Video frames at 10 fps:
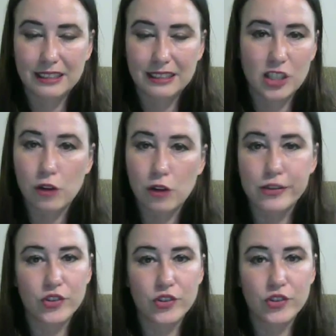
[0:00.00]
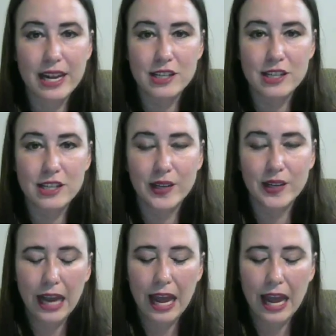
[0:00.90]
dove straight into it.
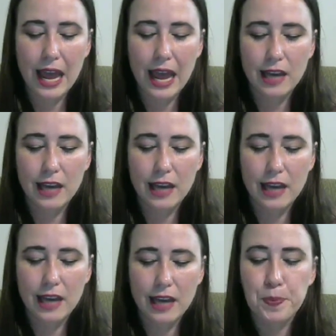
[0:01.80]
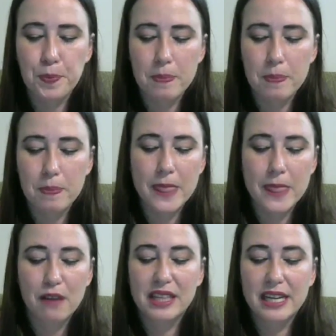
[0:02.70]
And
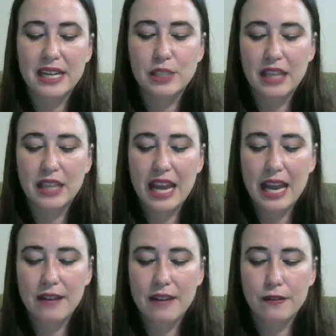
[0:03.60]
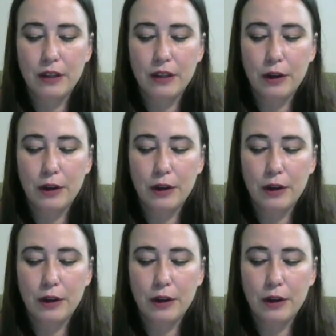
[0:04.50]
but that's what they have. They're